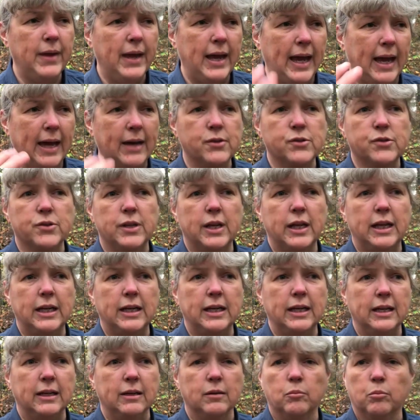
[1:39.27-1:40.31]
as they
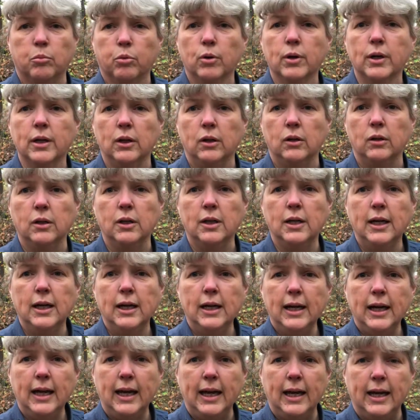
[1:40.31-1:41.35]
get brittle
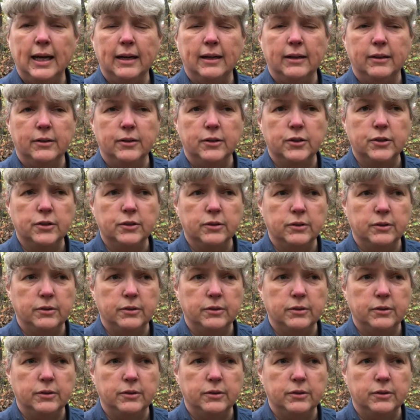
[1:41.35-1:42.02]
and